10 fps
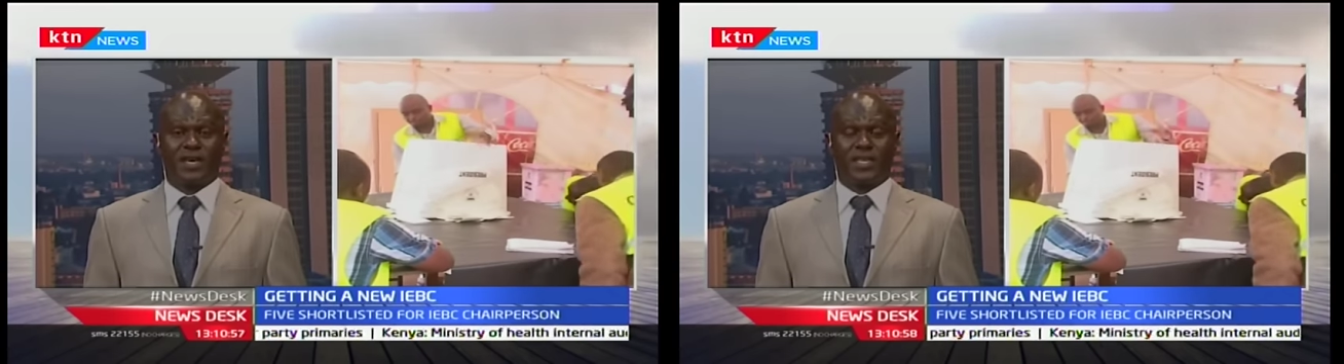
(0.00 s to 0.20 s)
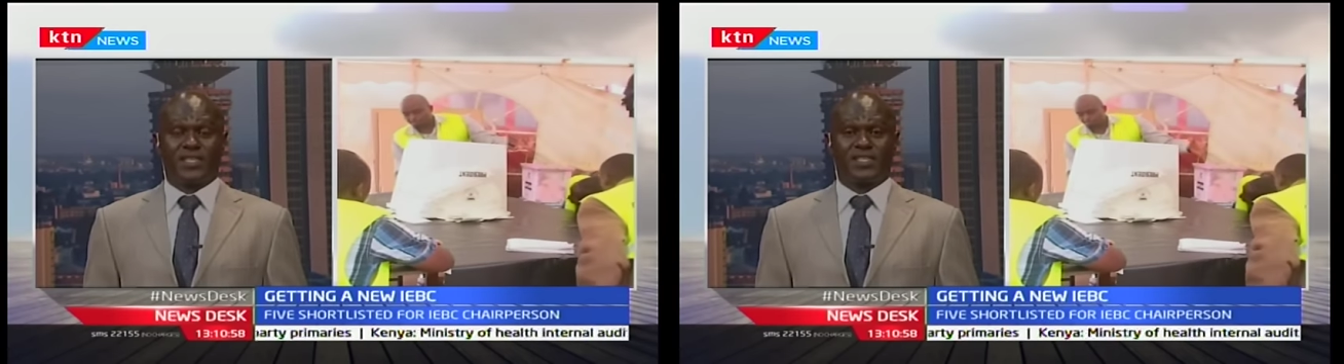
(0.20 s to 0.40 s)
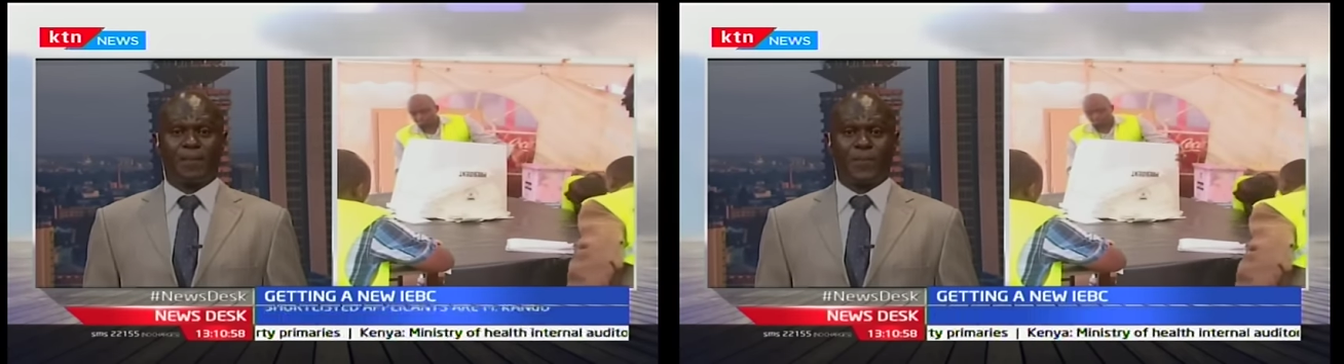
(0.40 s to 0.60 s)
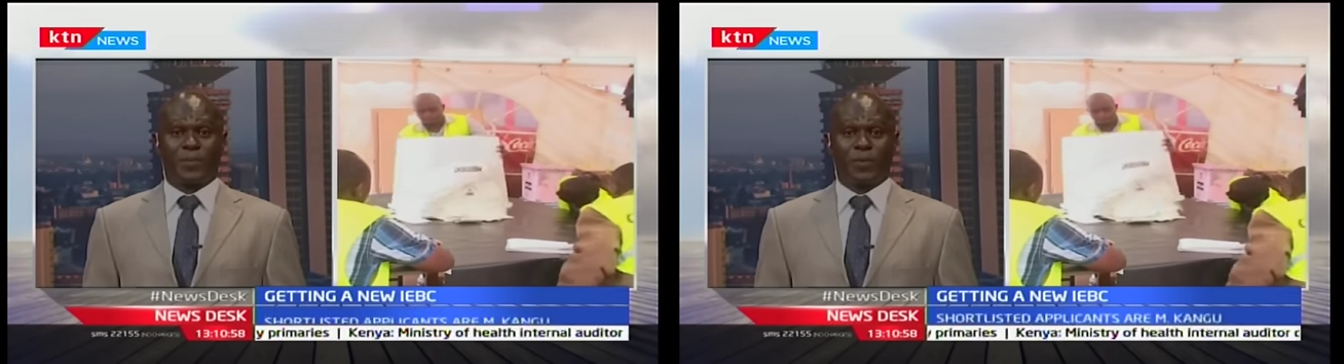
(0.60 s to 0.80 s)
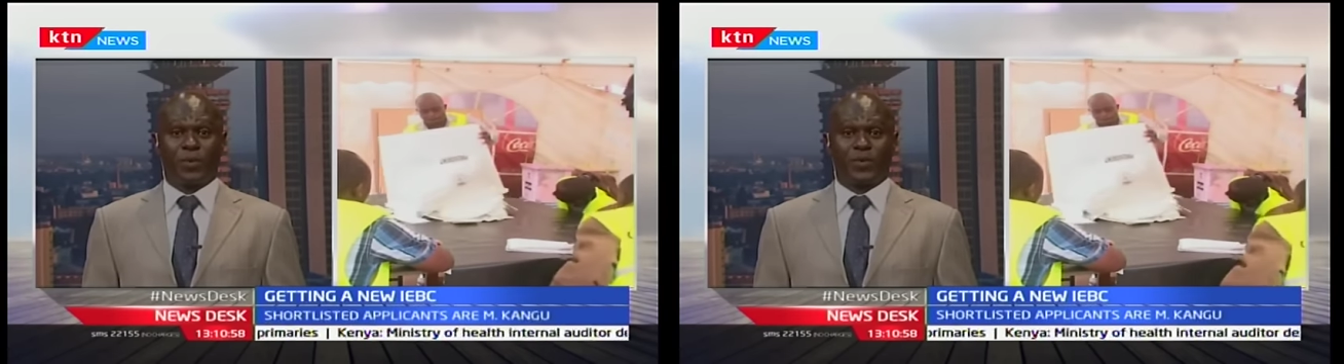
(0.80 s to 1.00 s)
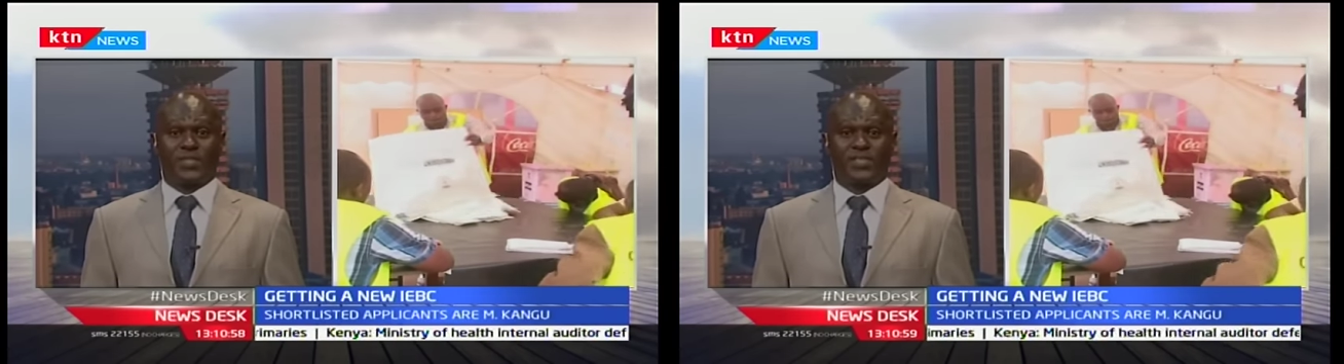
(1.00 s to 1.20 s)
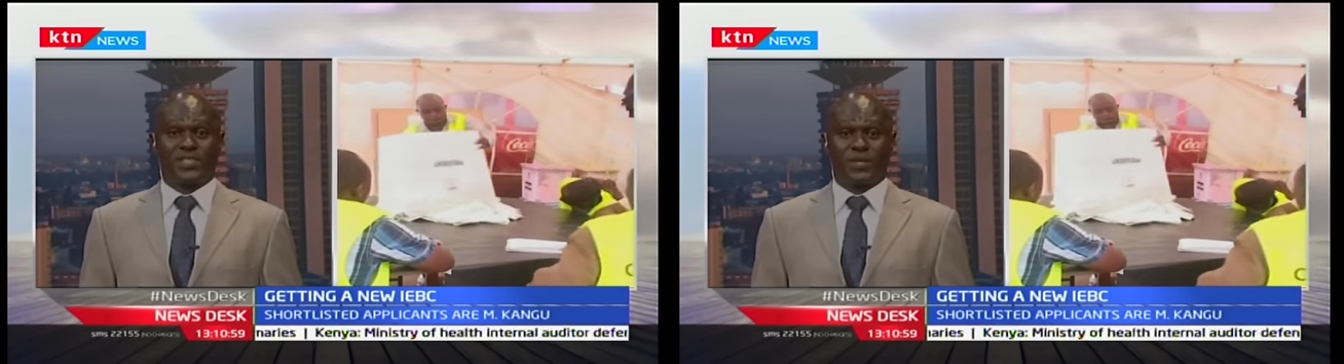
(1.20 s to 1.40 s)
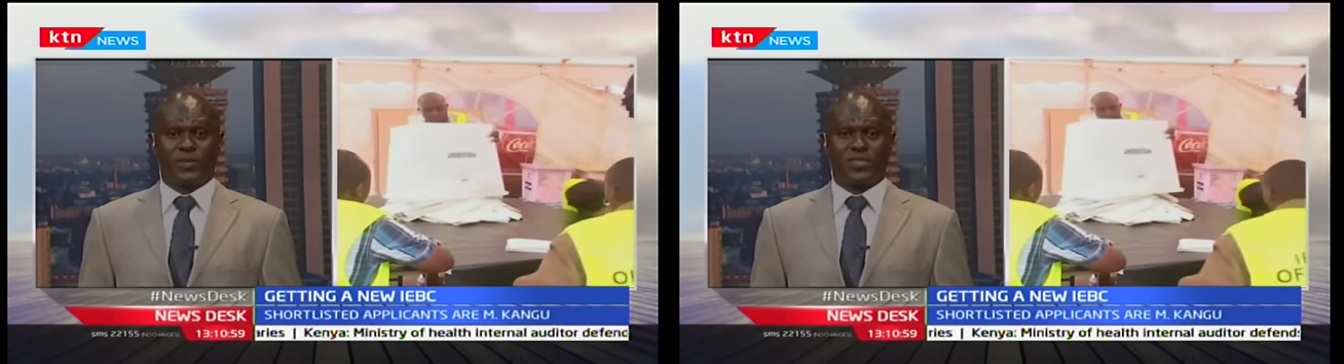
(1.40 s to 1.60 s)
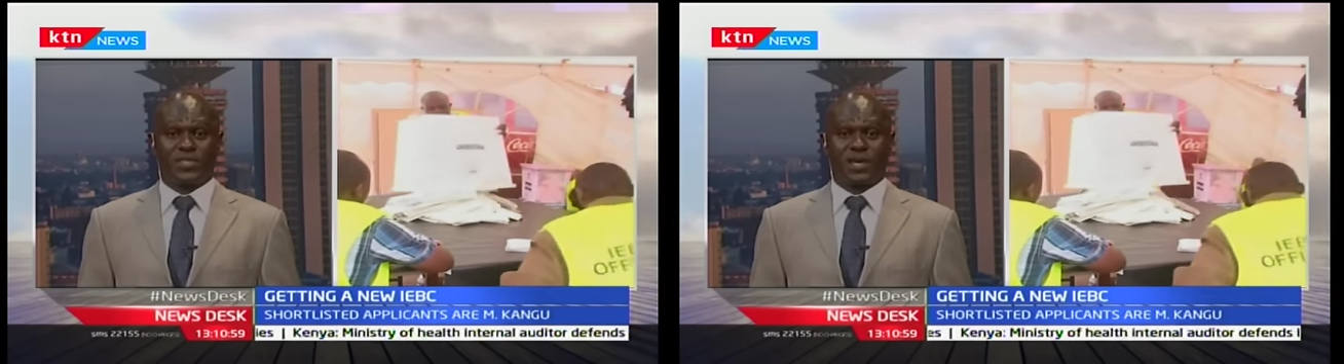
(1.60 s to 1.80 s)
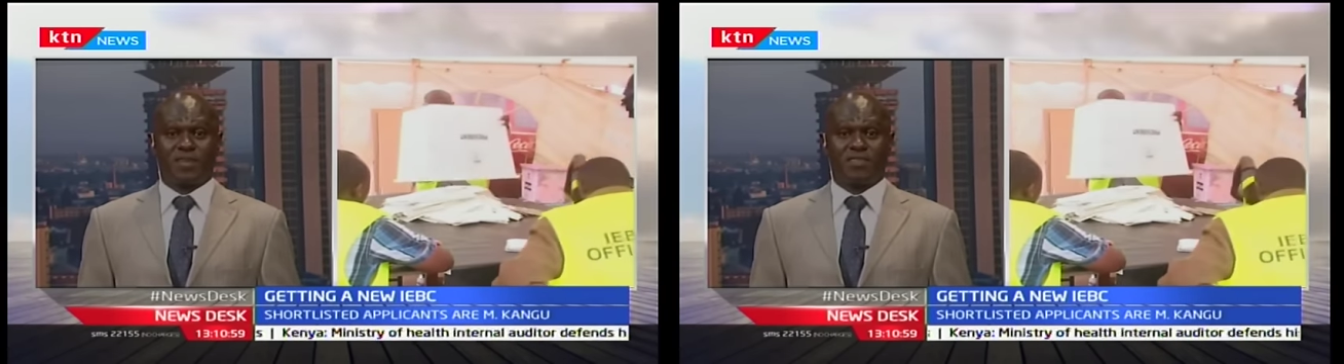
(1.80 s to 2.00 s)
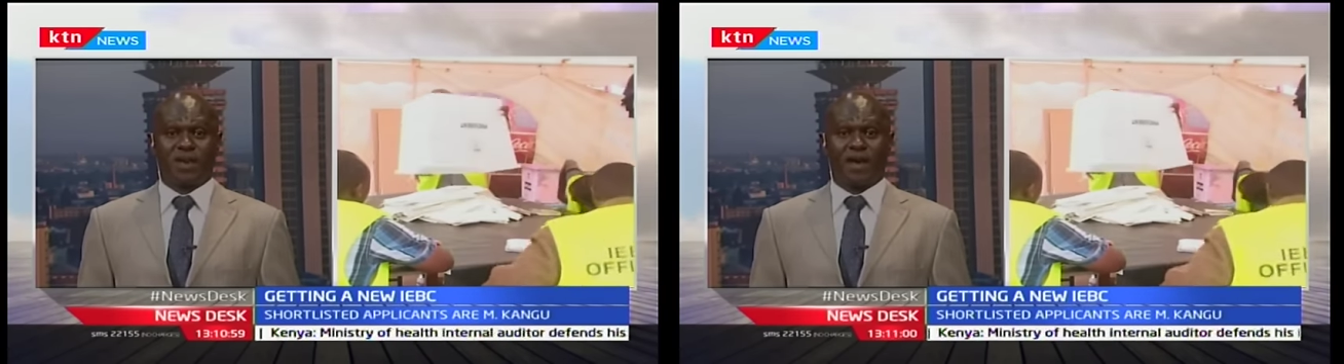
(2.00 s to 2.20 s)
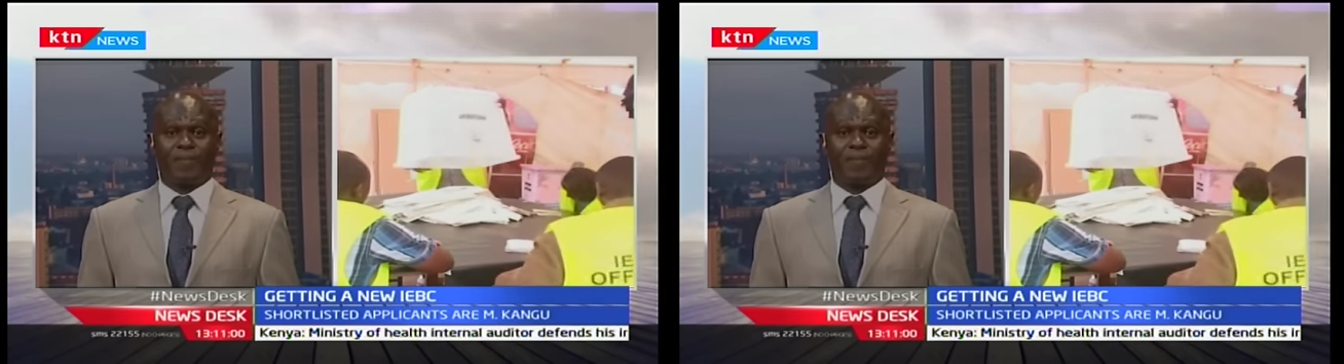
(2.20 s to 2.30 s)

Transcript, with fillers: these are people with distinguished, either,